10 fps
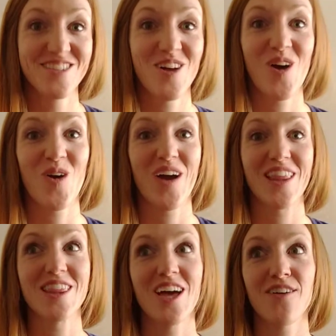So I
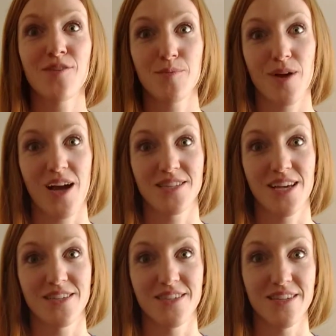love
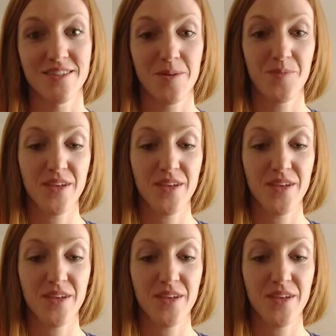processes